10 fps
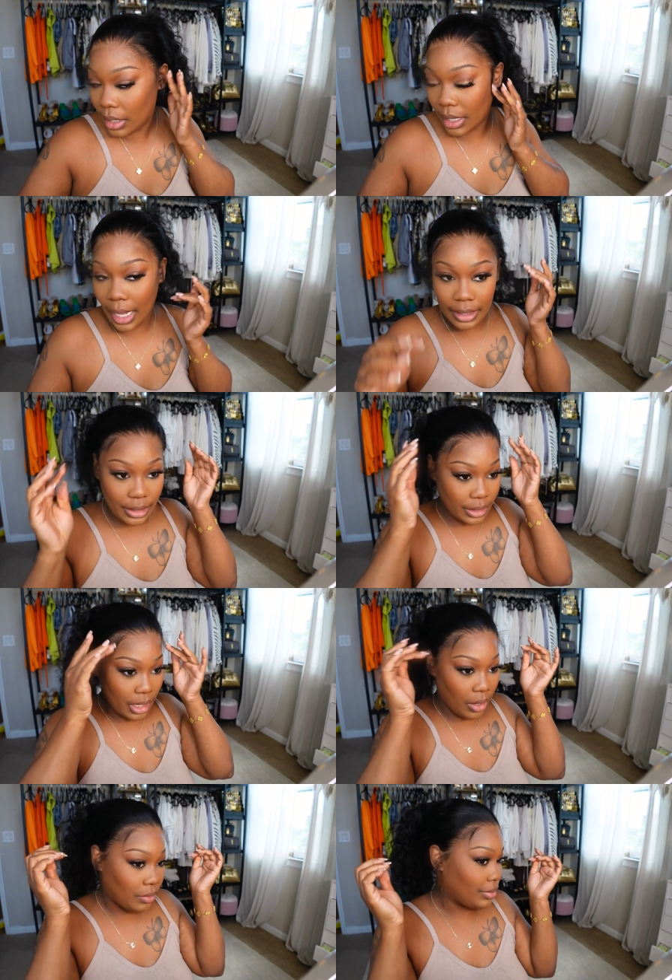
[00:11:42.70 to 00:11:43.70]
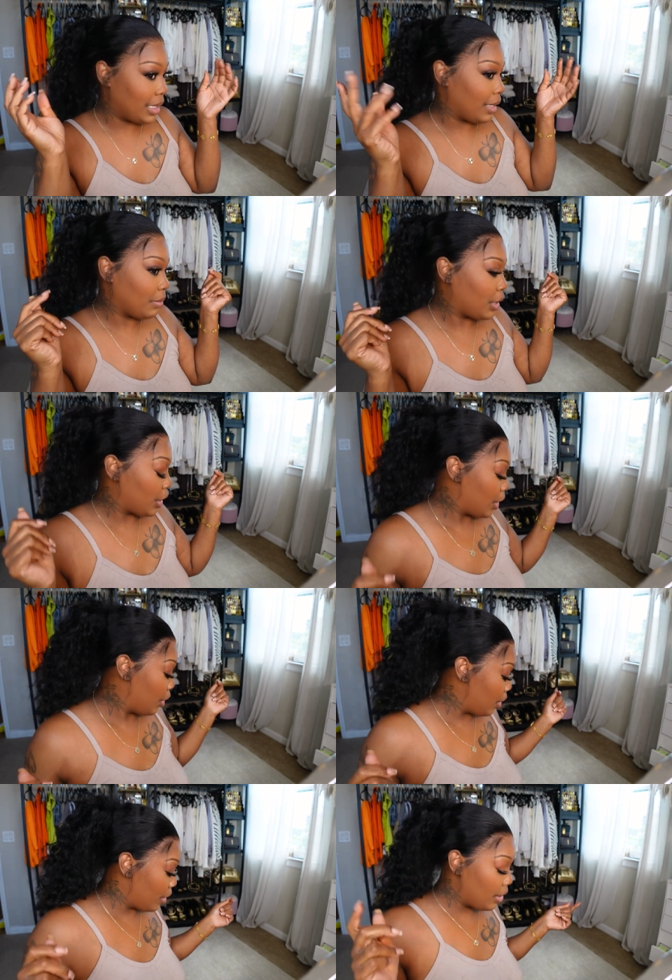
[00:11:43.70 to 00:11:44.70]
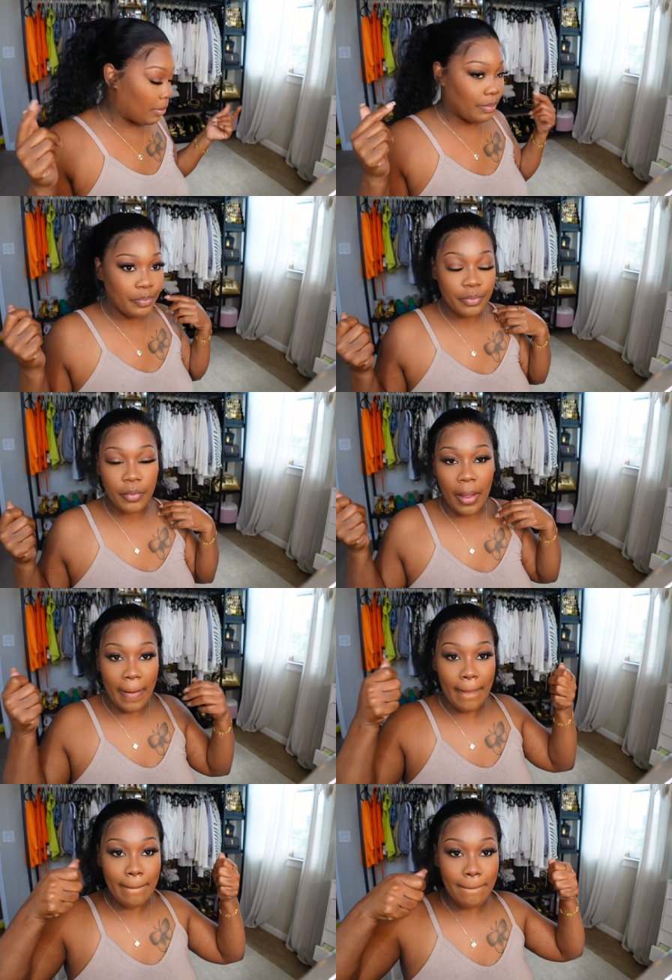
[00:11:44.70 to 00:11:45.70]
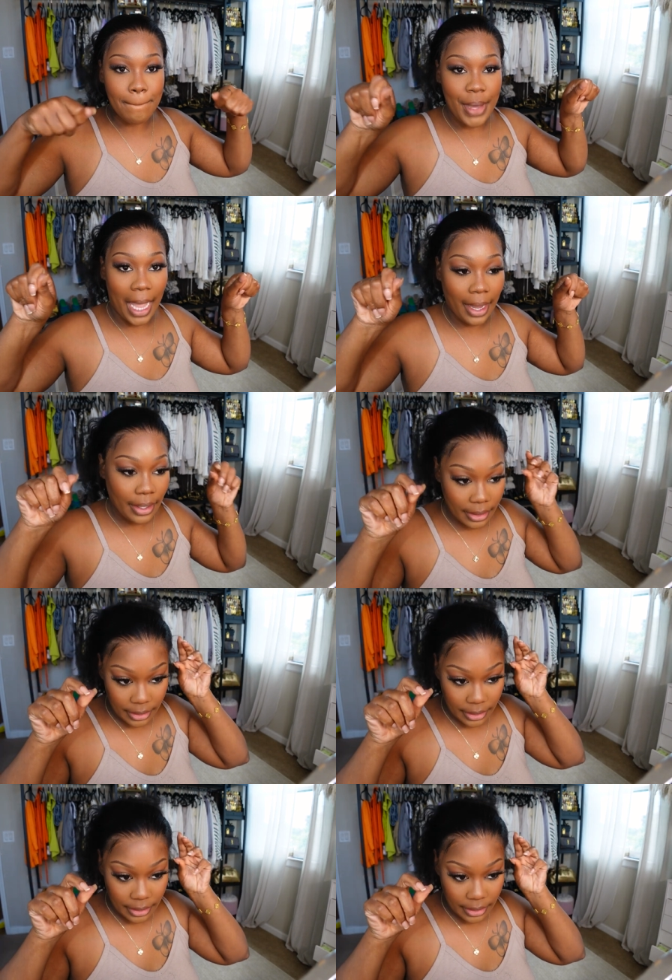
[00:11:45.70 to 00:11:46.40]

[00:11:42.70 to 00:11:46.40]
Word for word: Like so, then I'm gonna curl them back.